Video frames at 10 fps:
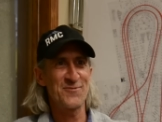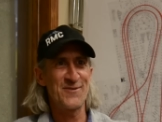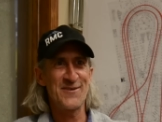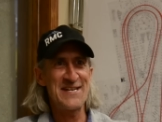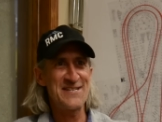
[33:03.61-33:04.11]

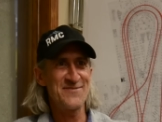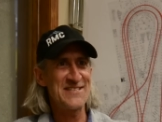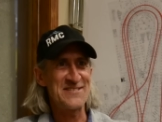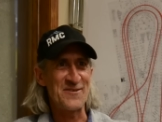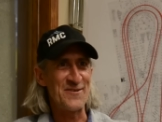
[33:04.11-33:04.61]
were 80
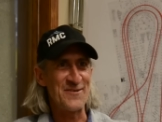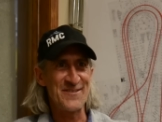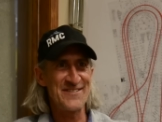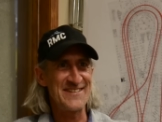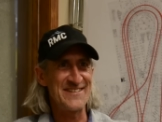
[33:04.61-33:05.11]
feet
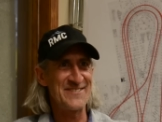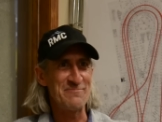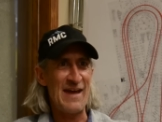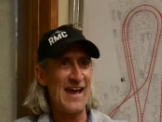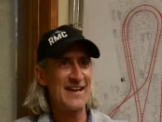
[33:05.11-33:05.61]
tall, you know,
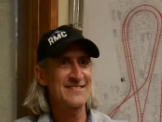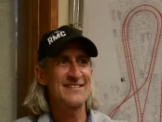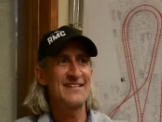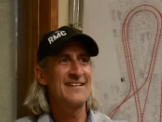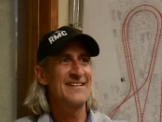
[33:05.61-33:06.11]

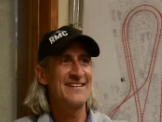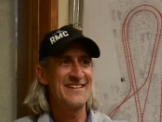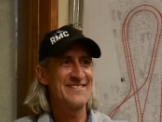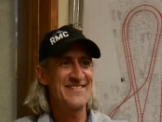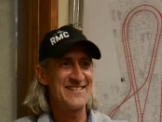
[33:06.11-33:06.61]
max,
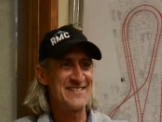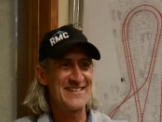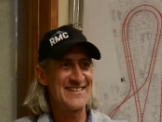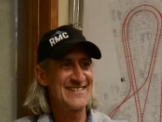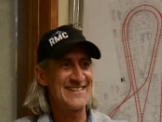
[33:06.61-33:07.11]

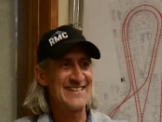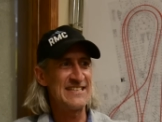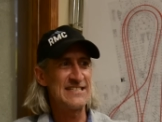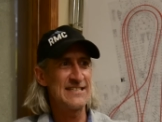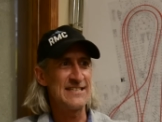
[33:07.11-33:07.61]
uh,
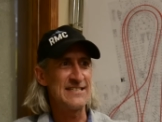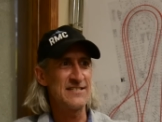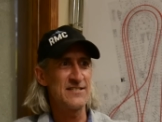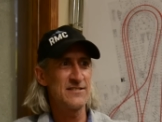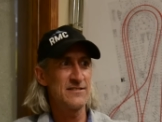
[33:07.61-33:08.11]
and
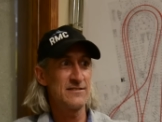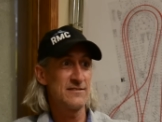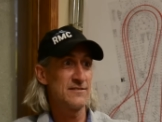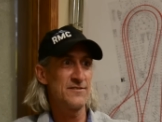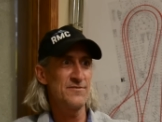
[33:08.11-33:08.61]
and
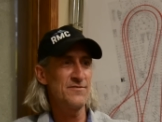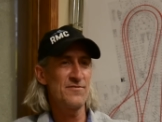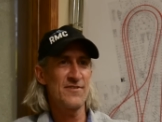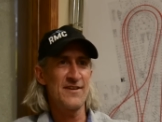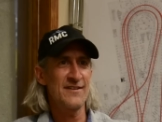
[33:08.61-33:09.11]
do
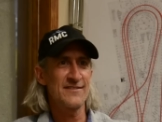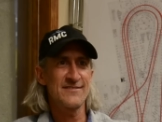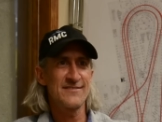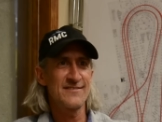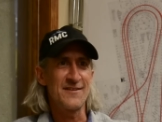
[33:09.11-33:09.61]
new
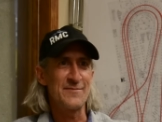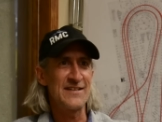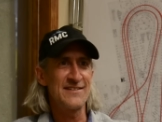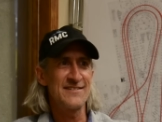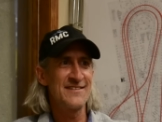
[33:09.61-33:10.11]
things. I
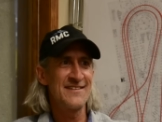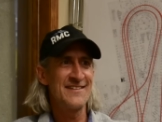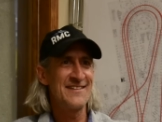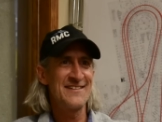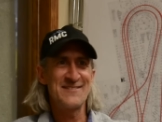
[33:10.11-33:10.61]
mean,
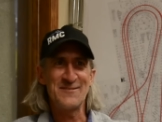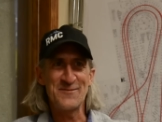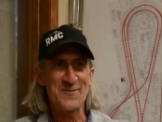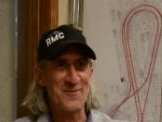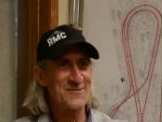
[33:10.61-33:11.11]

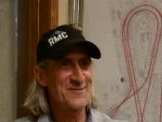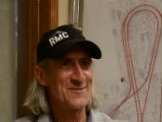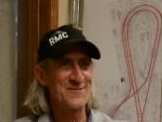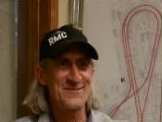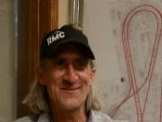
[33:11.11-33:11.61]
do the
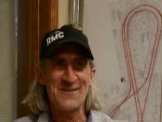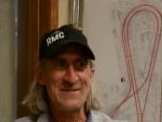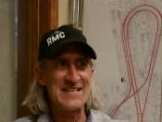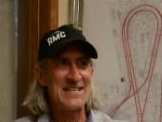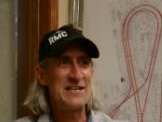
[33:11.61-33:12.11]
corkscrews. Do I
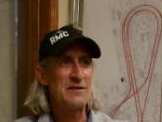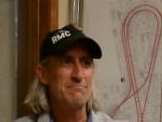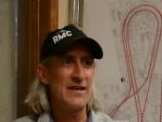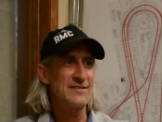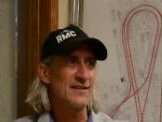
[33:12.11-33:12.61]
mean,
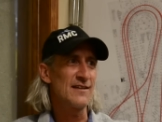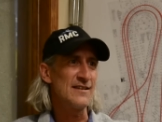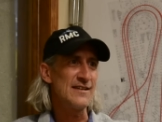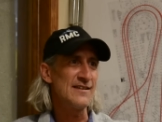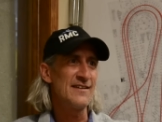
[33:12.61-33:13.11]

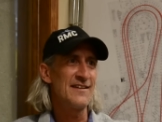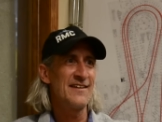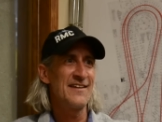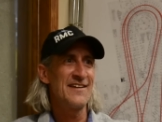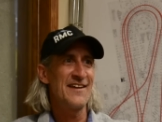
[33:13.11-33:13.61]
basically,
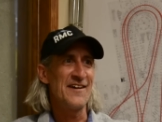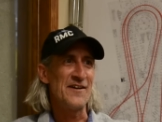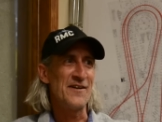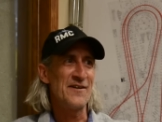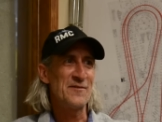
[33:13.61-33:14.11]

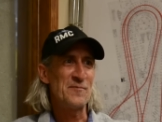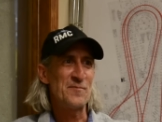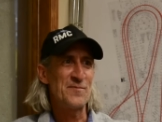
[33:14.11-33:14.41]
uh,